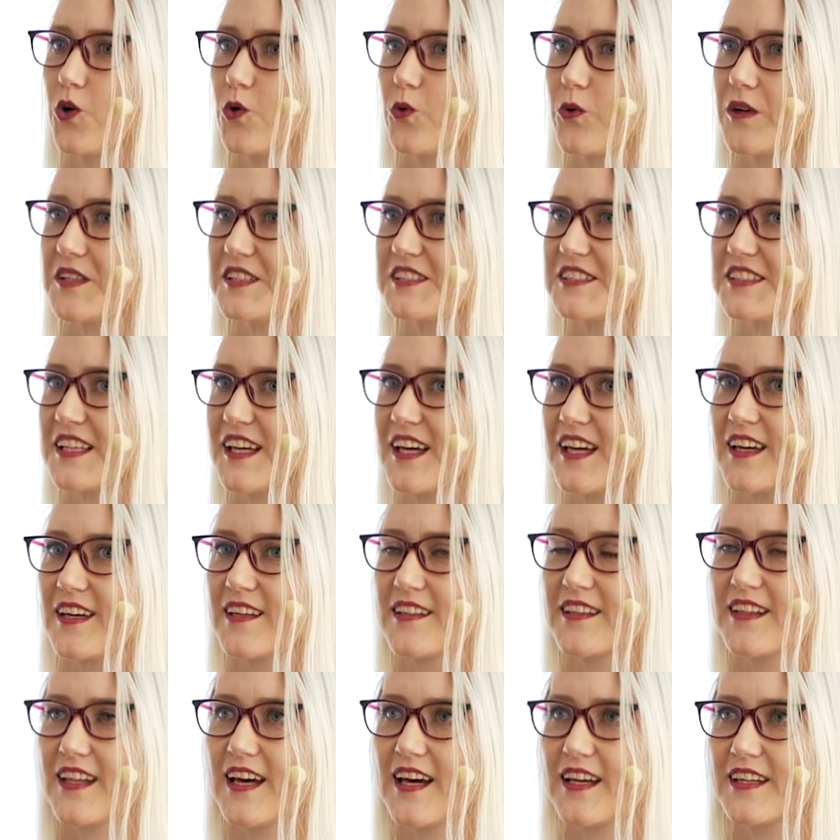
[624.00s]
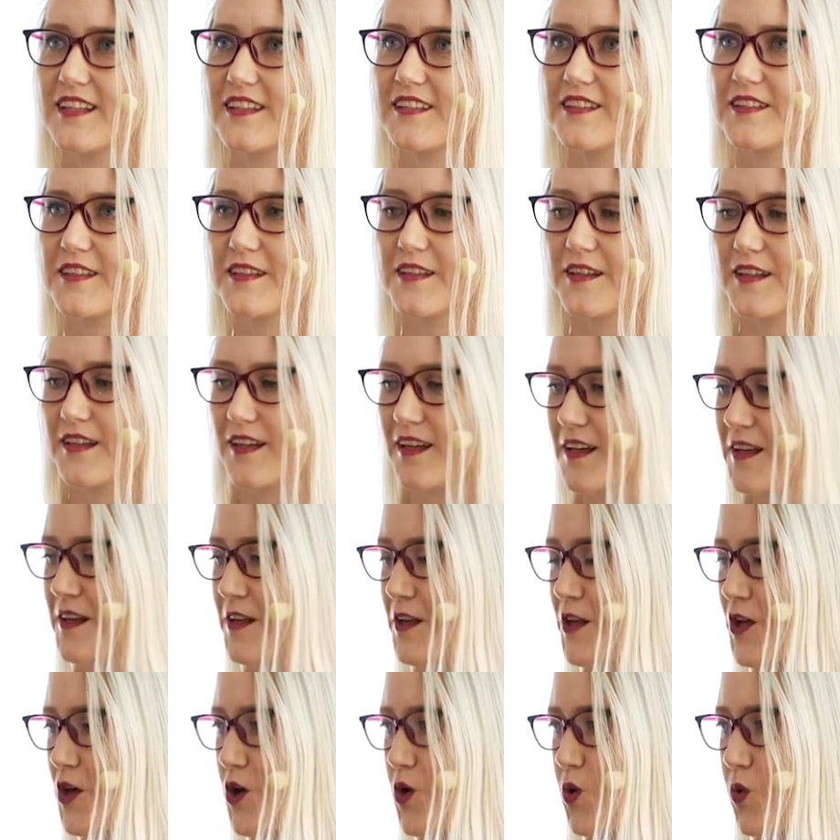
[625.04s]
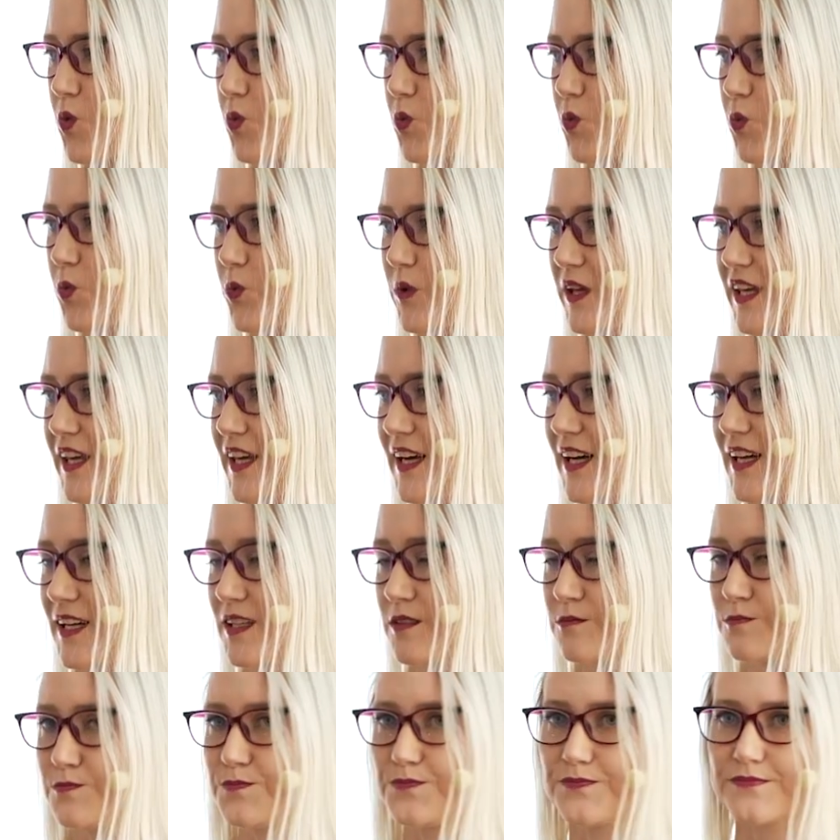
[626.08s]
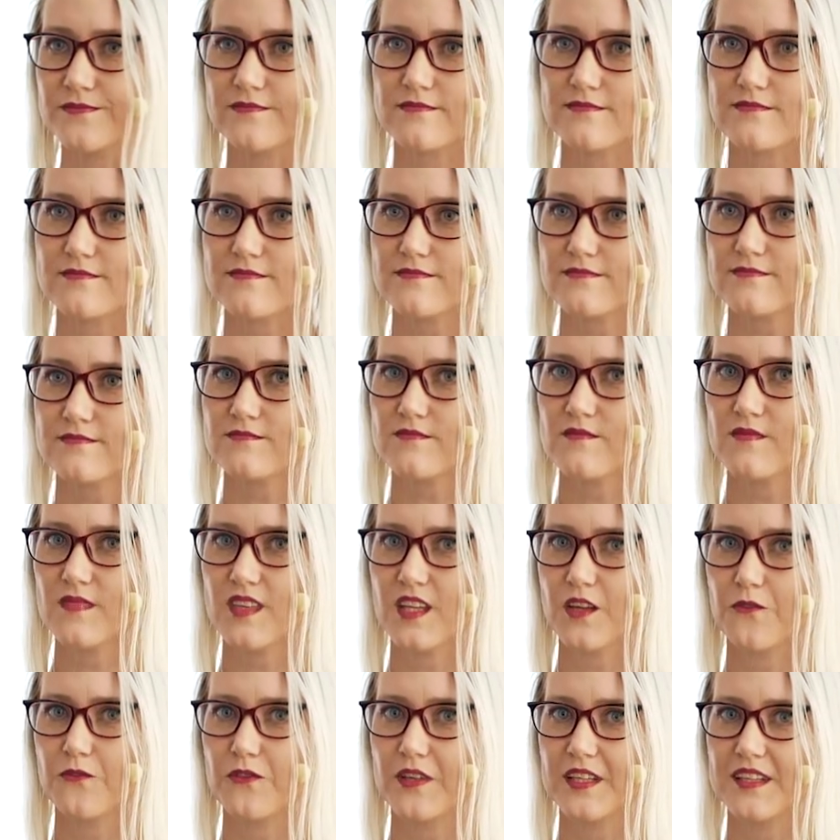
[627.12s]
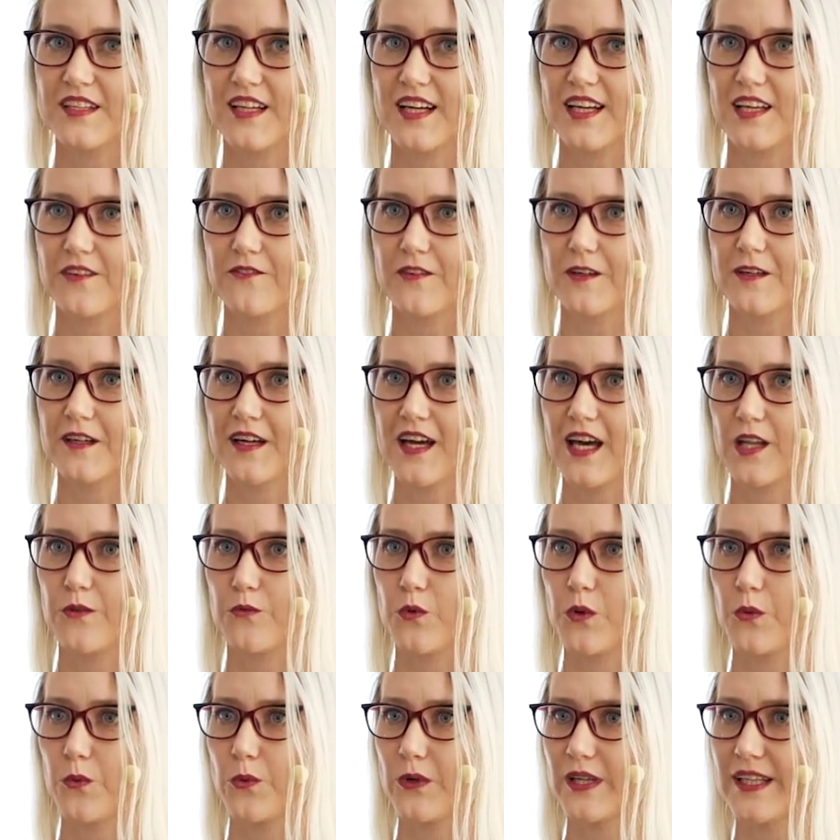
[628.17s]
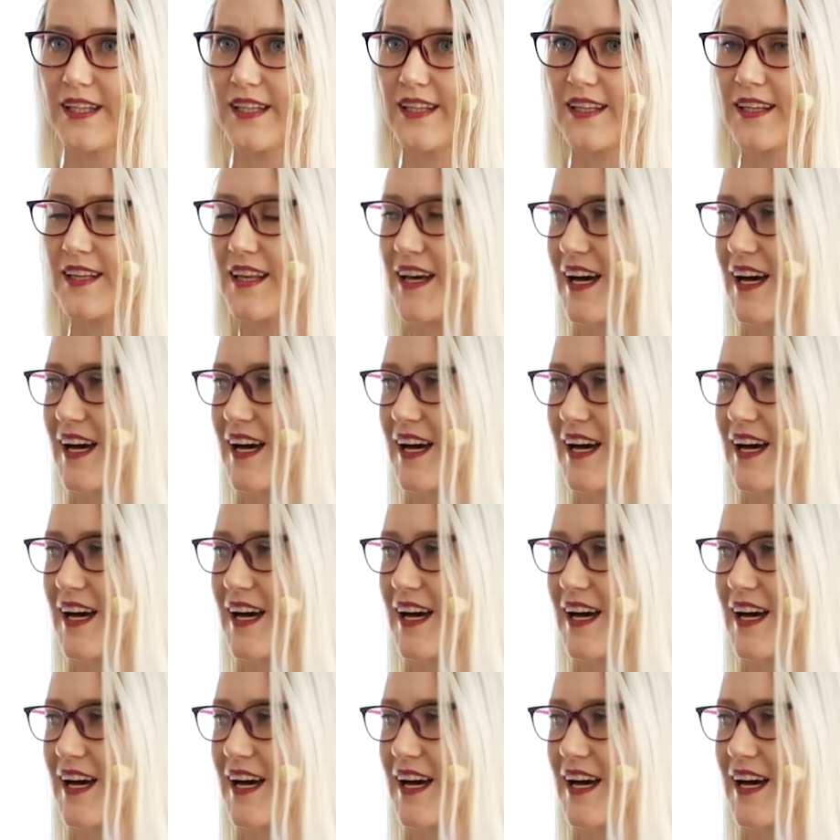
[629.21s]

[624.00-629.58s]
always say that we deliver and we win